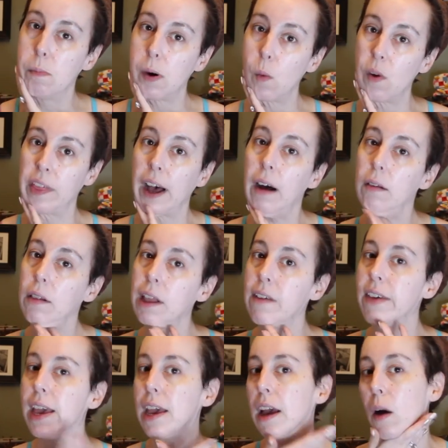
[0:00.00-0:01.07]
but without
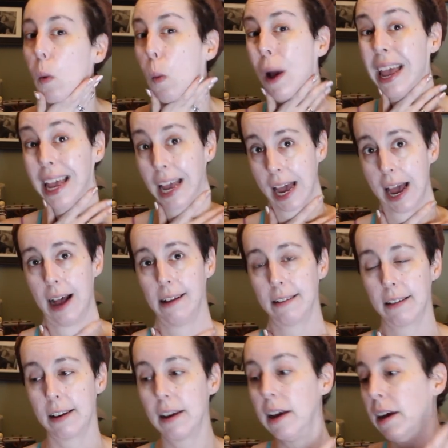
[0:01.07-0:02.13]
leaving a white
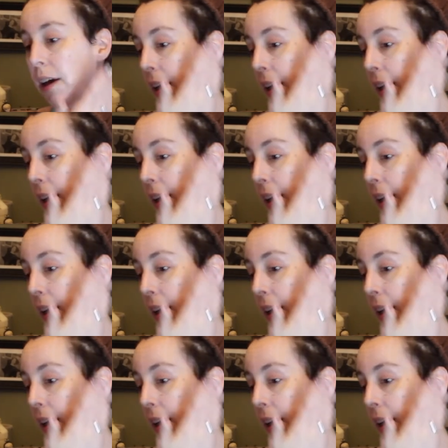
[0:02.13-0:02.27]
cast.